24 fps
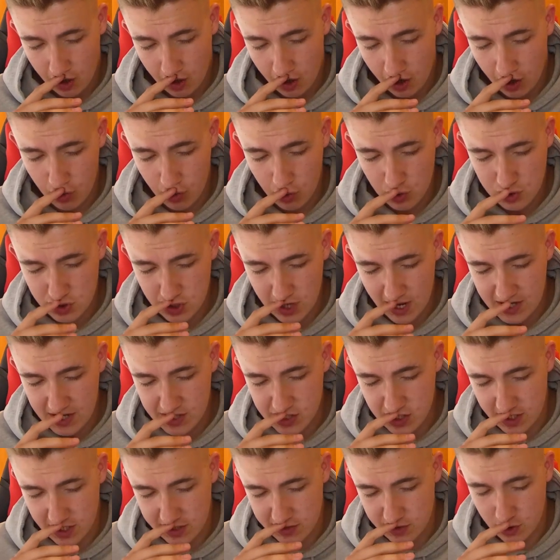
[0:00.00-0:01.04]
I wasn't
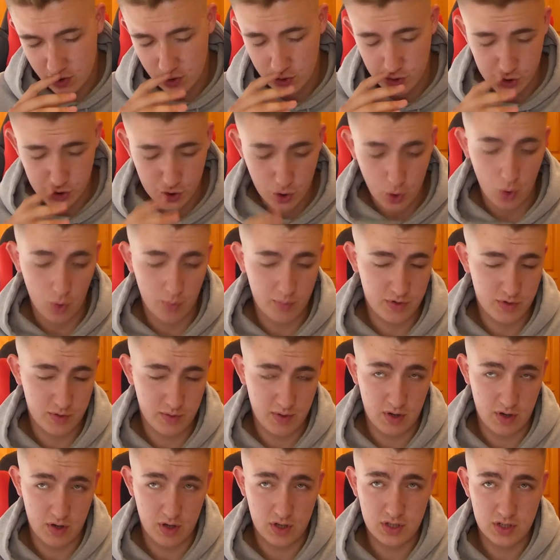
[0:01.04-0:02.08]
actually too sure, to
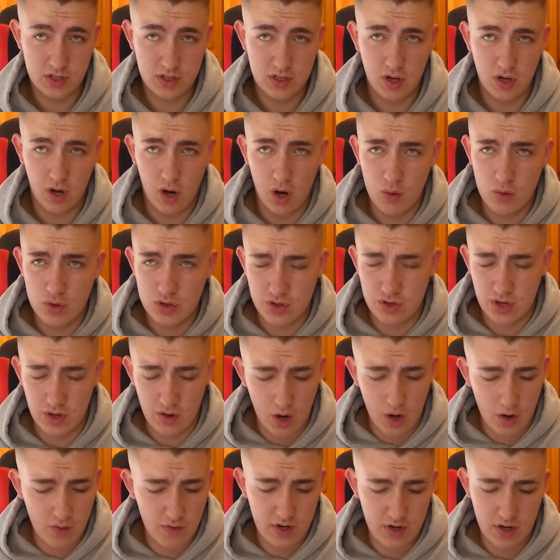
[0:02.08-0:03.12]
be honest.
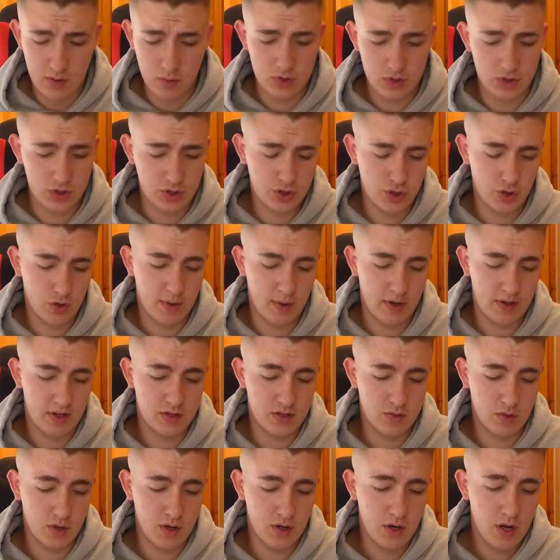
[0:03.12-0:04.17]
I really wasn't sure about
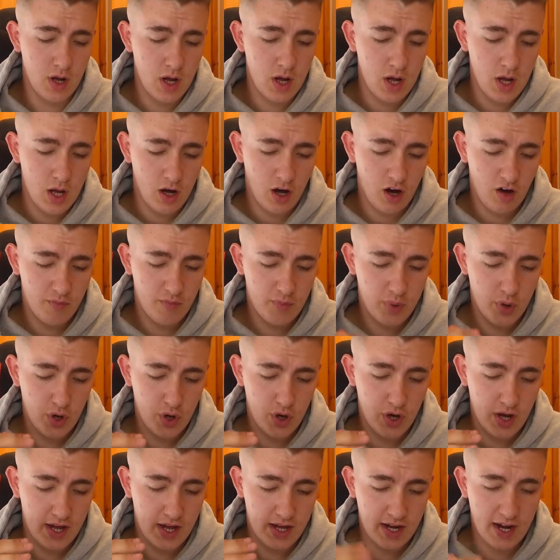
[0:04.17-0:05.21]
this one.
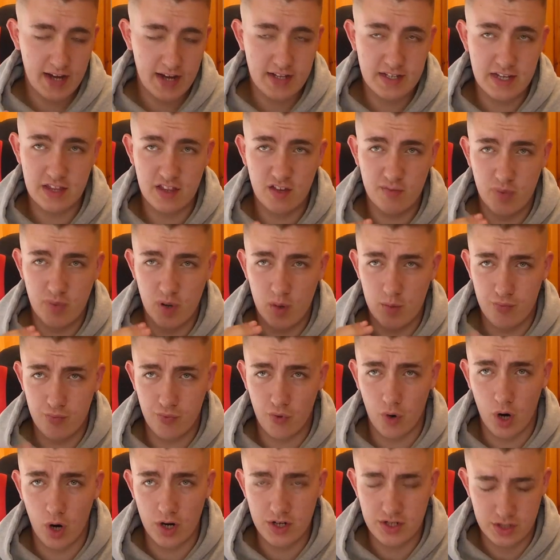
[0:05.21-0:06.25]
In 18th, I've put
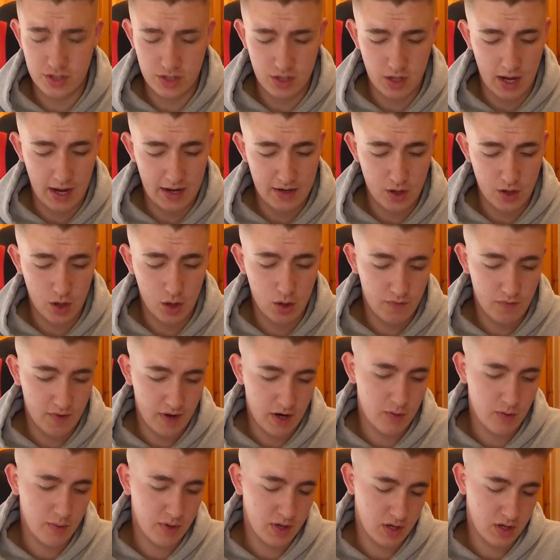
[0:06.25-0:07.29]
Brighton and Hove
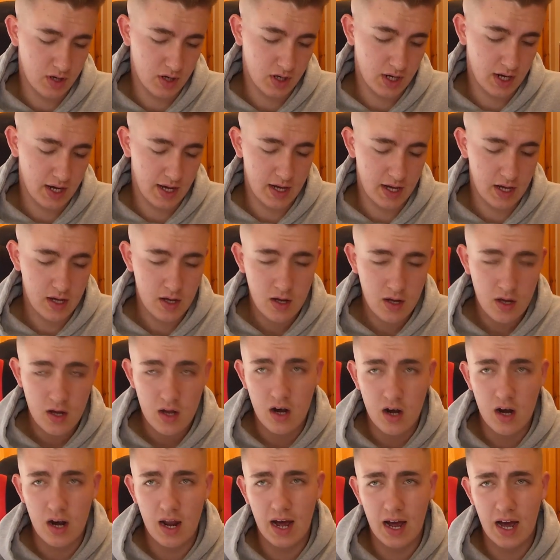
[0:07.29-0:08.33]
Albion, okay?
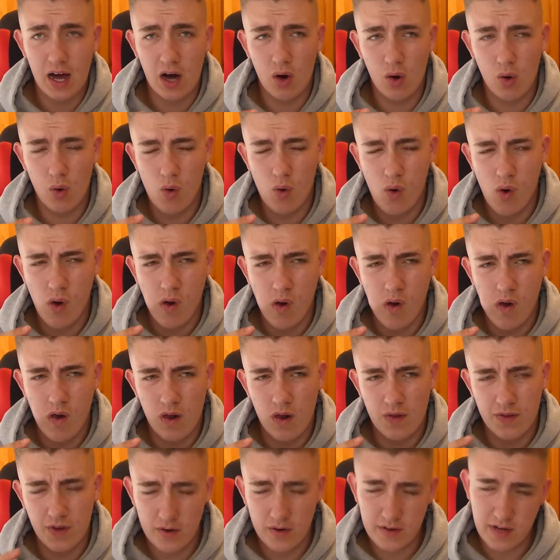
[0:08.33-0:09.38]
Now,
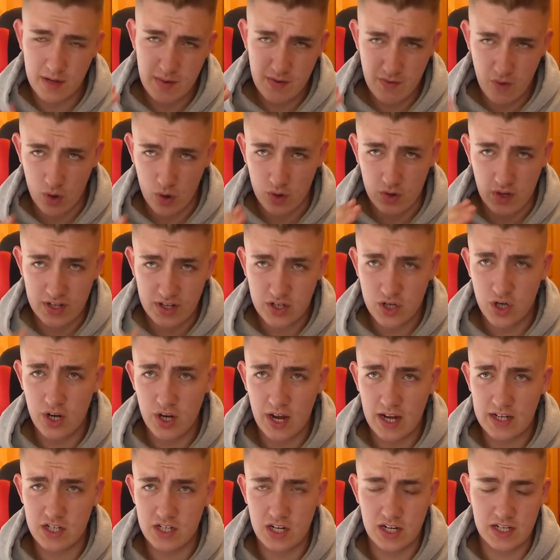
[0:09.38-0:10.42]
don't get me wrong, they could
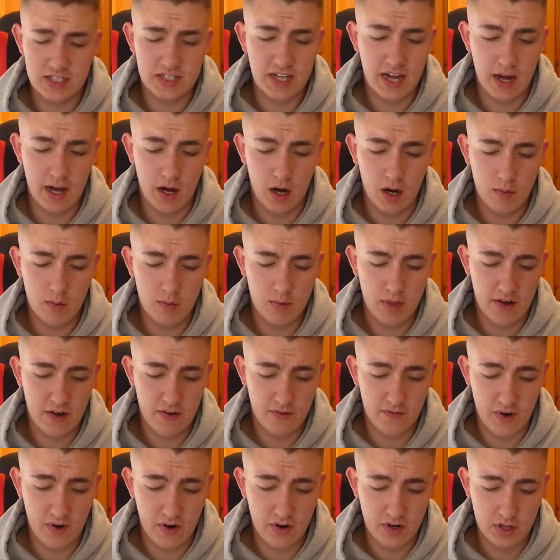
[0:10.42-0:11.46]
actually stay up. They're a
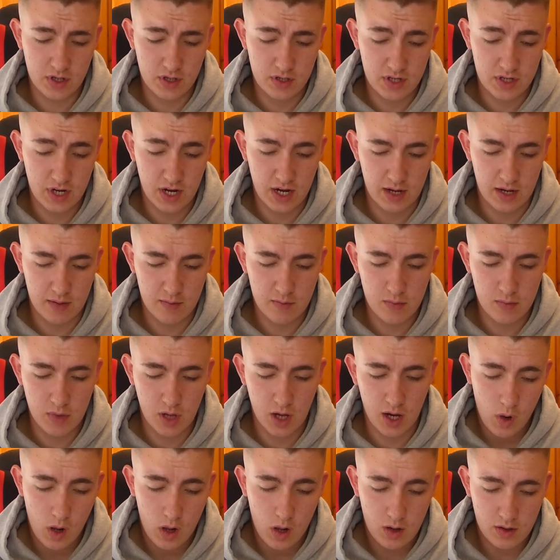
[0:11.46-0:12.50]
very good team.
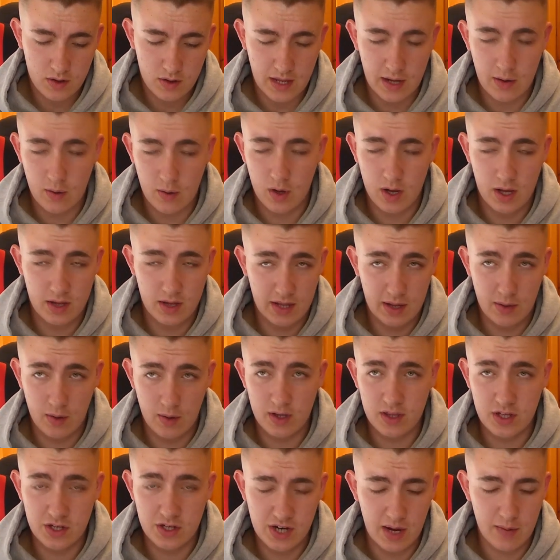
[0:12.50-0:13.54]
They were
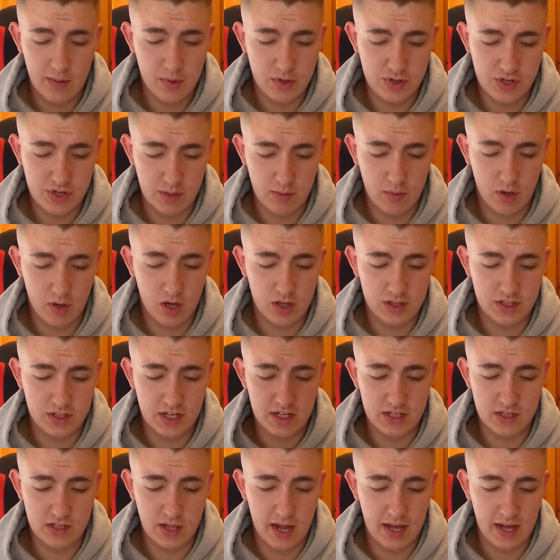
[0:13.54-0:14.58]
in the Championship last
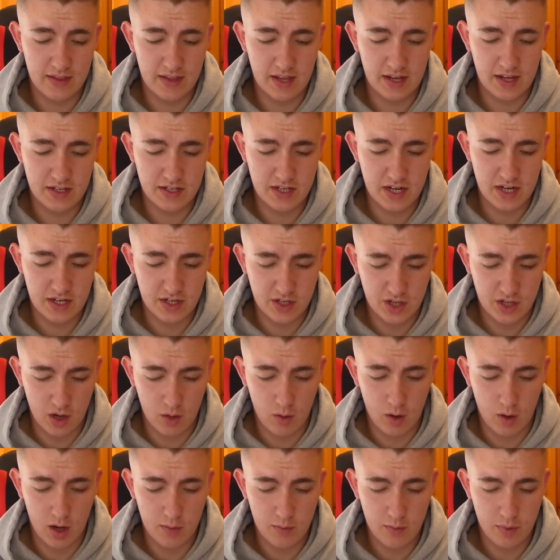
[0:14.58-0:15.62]
season and they did
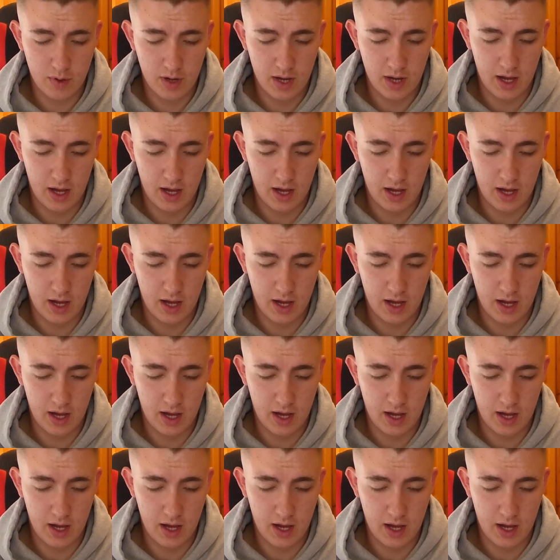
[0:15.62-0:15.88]
go up.